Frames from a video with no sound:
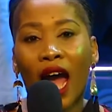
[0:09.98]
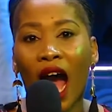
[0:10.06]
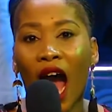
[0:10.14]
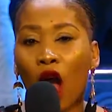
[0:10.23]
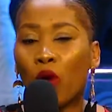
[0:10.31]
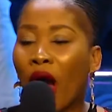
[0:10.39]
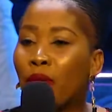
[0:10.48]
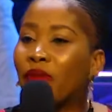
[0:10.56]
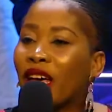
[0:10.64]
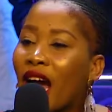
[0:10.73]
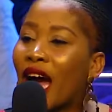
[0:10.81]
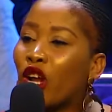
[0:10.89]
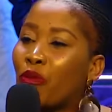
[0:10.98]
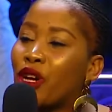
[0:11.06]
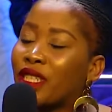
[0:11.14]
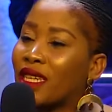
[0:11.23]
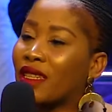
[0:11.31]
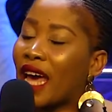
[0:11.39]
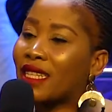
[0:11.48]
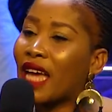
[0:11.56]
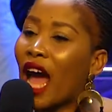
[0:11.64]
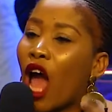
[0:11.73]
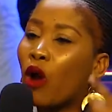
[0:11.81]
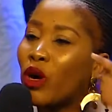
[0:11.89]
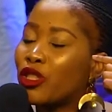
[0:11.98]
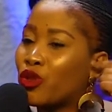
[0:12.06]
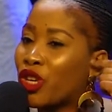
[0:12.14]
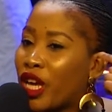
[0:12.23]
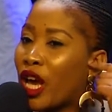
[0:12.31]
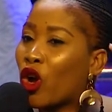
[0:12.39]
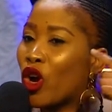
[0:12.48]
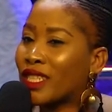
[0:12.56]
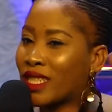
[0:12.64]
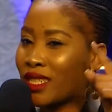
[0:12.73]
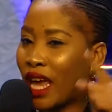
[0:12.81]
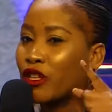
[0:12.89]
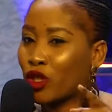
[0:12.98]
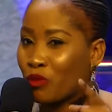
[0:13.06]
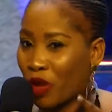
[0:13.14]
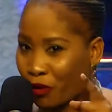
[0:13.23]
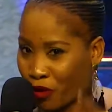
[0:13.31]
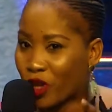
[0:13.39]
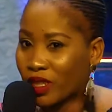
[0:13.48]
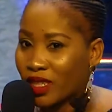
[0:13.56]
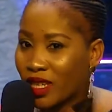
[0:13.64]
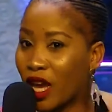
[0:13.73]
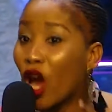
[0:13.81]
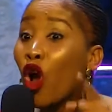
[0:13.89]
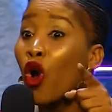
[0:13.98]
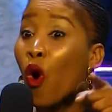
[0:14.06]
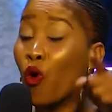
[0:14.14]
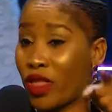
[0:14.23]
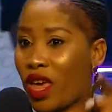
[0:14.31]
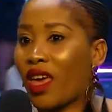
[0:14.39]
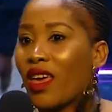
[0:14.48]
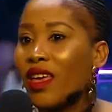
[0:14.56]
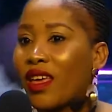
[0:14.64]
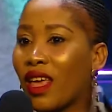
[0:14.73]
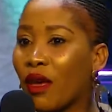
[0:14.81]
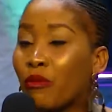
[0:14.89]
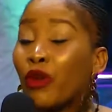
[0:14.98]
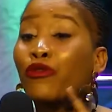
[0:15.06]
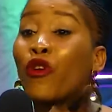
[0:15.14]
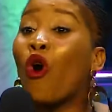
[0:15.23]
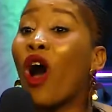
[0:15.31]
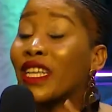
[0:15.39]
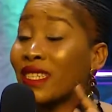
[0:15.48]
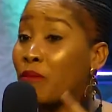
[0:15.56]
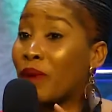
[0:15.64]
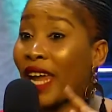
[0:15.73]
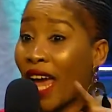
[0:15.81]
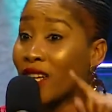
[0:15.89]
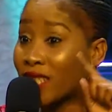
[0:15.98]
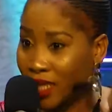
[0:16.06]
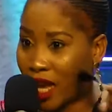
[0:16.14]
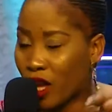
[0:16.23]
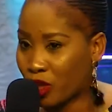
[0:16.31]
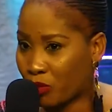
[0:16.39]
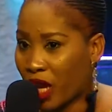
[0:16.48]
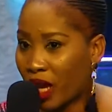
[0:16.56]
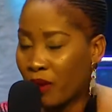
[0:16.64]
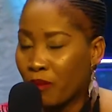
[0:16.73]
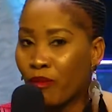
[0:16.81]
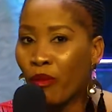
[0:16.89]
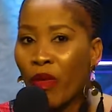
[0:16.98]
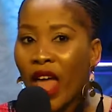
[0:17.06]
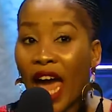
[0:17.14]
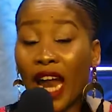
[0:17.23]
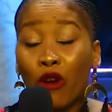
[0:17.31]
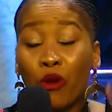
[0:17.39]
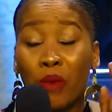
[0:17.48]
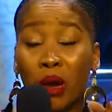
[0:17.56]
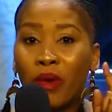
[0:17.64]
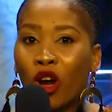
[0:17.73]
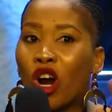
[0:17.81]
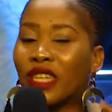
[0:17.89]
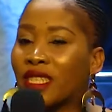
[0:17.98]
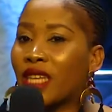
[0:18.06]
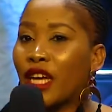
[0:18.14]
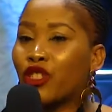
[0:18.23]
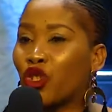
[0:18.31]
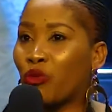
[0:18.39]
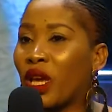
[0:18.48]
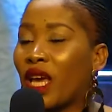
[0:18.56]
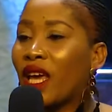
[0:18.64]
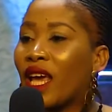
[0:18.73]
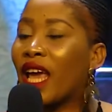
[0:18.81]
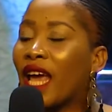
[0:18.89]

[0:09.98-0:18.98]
I'm the kind of person that I want to hear God say to me first, go there, before somebody else tells me. And I remember God saying to me,